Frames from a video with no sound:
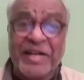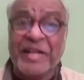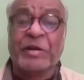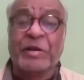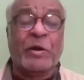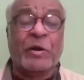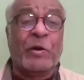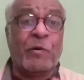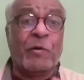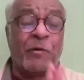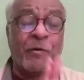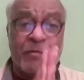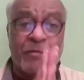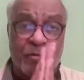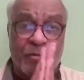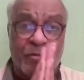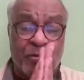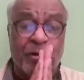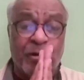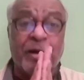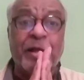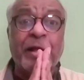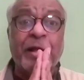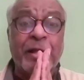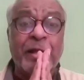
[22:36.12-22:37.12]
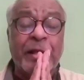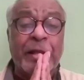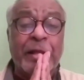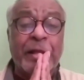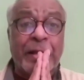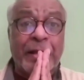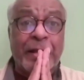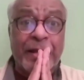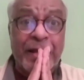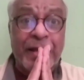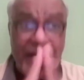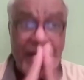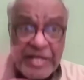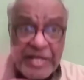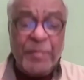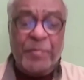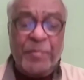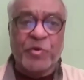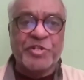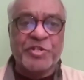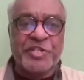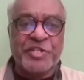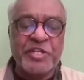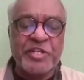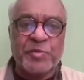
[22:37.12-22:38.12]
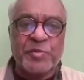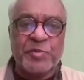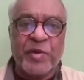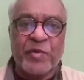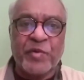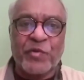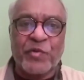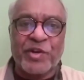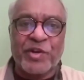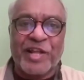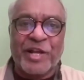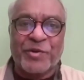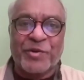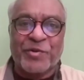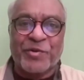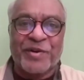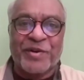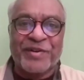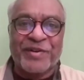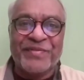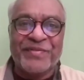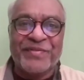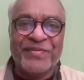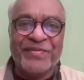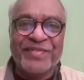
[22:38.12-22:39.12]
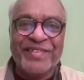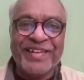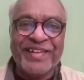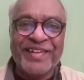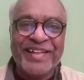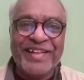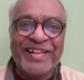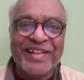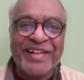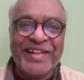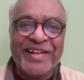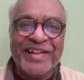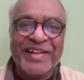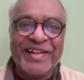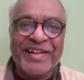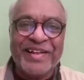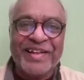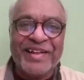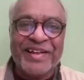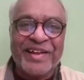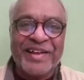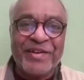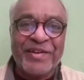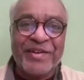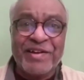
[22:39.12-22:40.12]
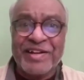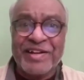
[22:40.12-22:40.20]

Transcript: didn't hold any positions before that one. He